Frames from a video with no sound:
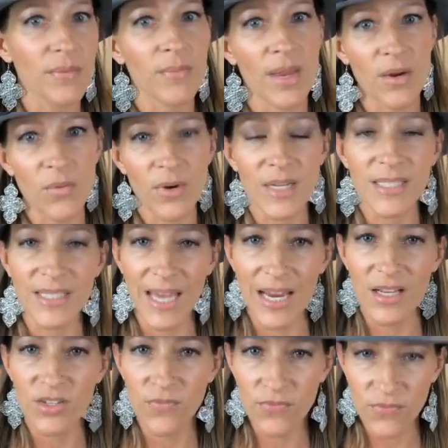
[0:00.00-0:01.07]
may want to
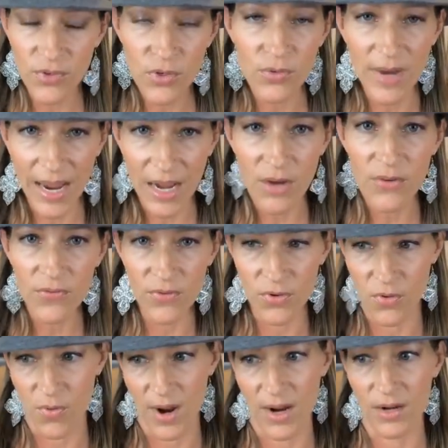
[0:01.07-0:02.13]
take fruit out for
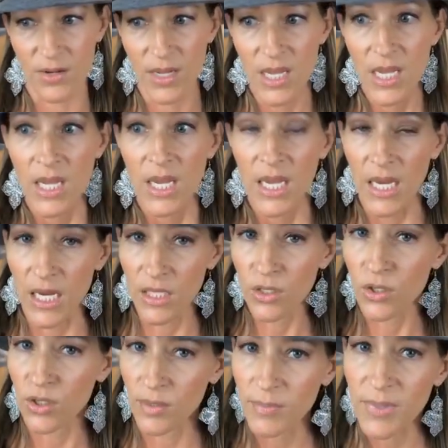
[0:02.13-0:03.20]
a while
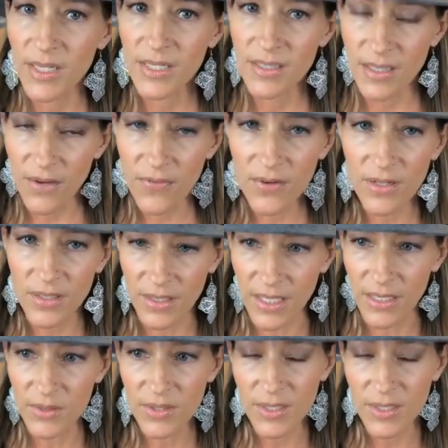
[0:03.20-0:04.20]
and could be indefinitely.